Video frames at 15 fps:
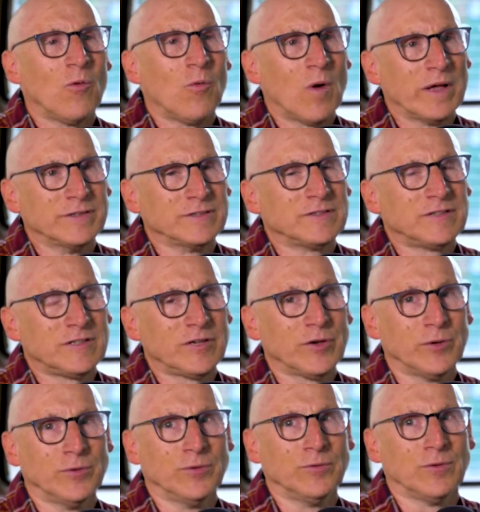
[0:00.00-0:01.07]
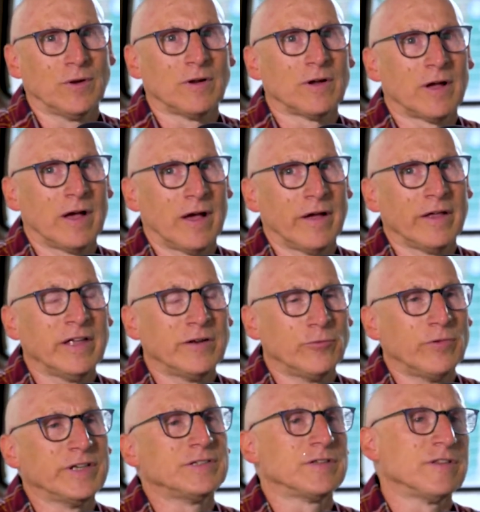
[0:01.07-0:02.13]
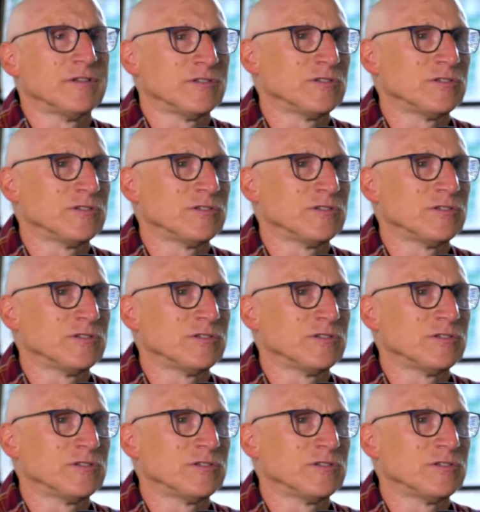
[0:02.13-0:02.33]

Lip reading: was to enrich the